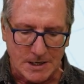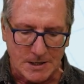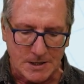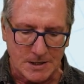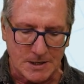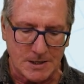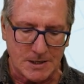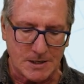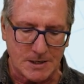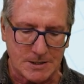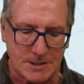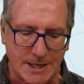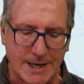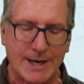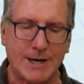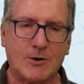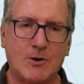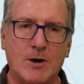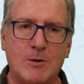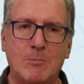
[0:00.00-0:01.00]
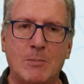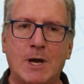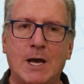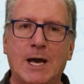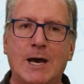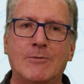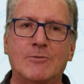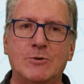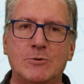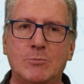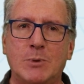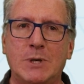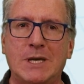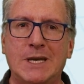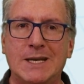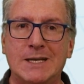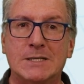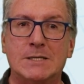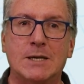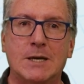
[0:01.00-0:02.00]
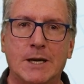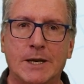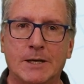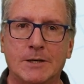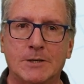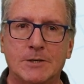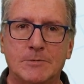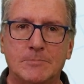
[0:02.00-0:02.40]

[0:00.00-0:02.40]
the diagram, have to be interlinked.